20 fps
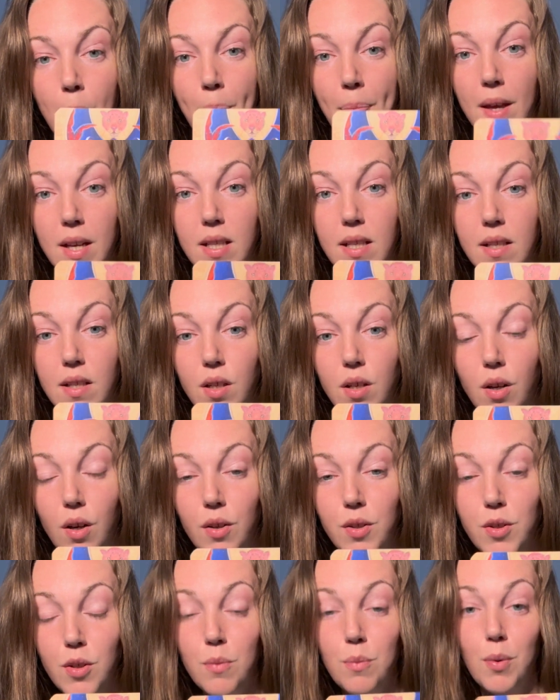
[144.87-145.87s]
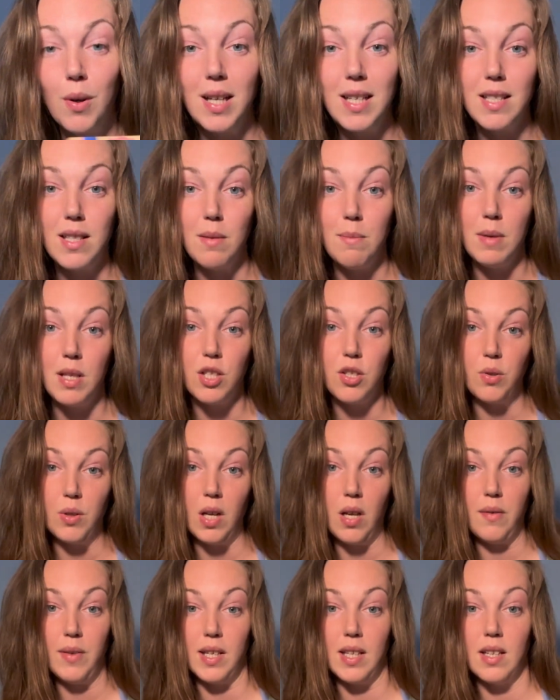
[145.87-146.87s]
this is a call to embrace the mystery
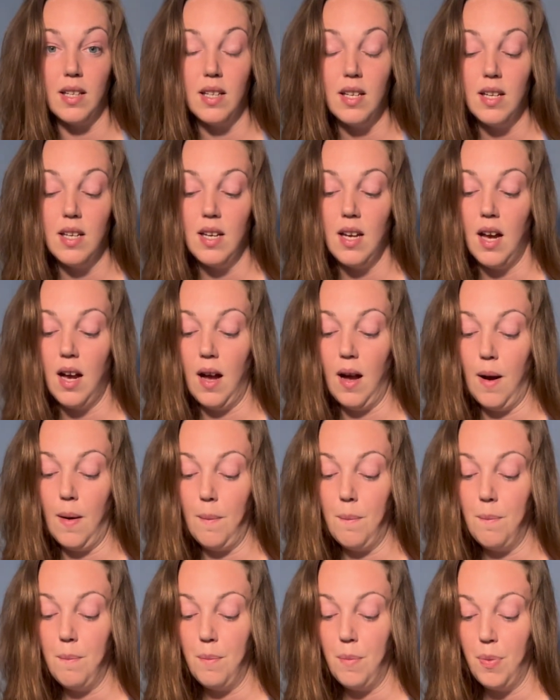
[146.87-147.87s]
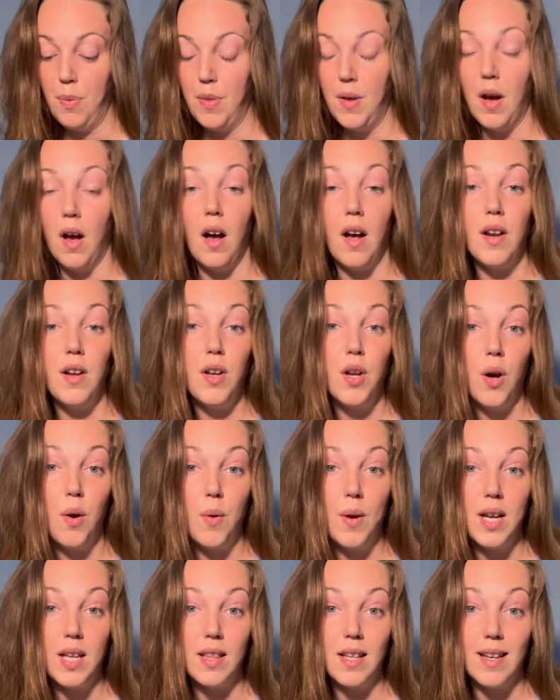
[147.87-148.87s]
of it. The
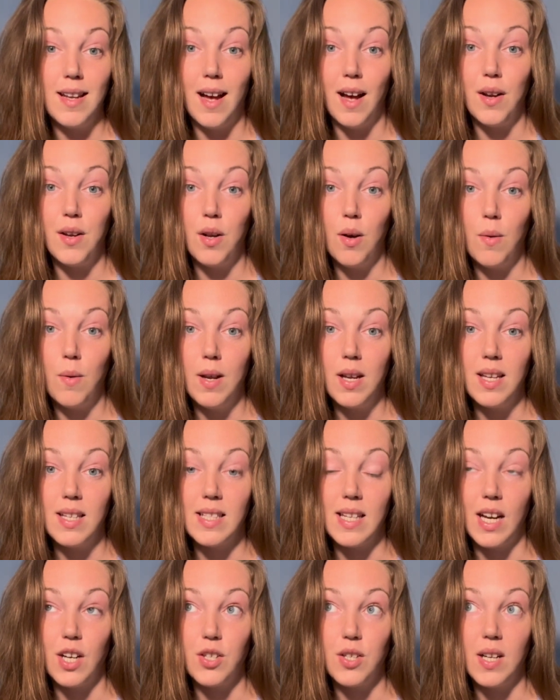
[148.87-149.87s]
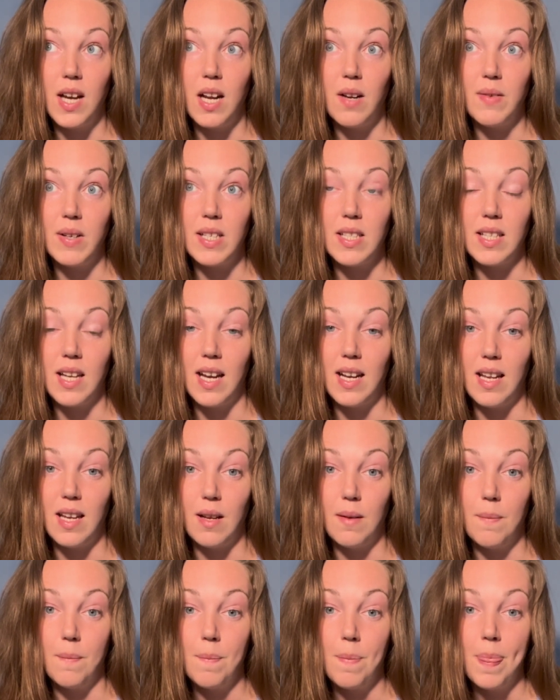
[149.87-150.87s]
unknowing, the not knowing is actually kind of
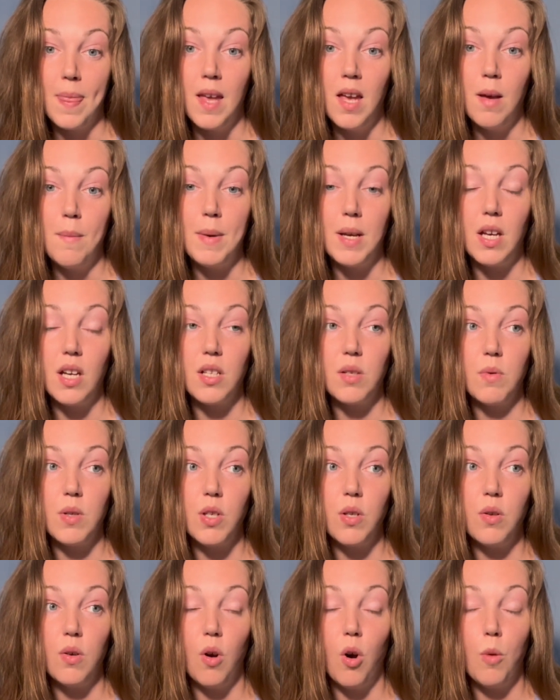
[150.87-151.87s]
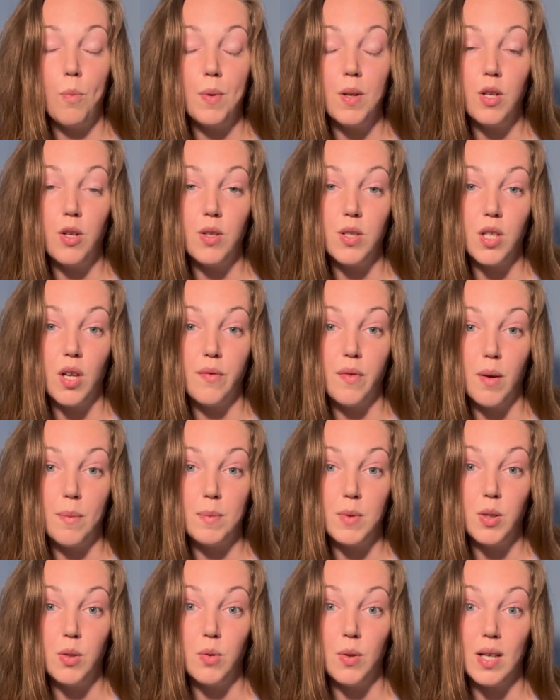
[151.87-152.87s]
exciting, because when you open yourself
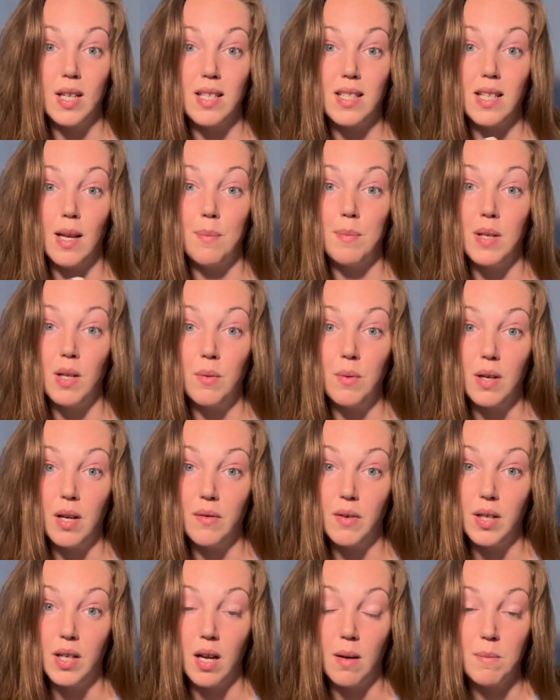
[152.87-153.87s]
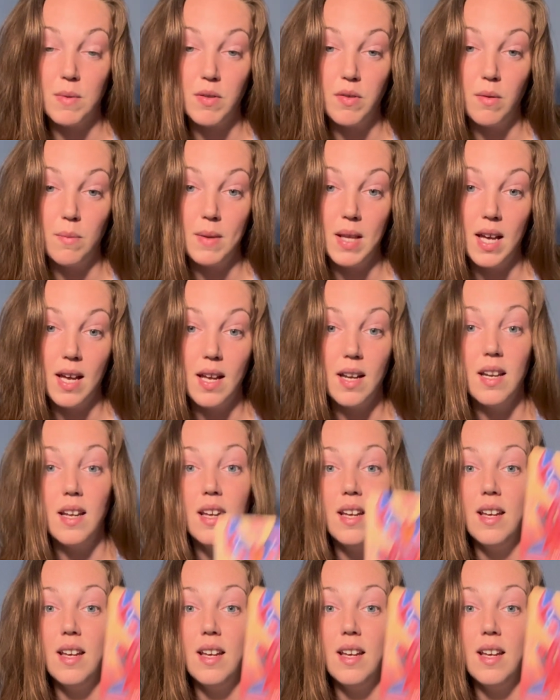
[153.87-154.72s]
up to accepting whatever comes from that,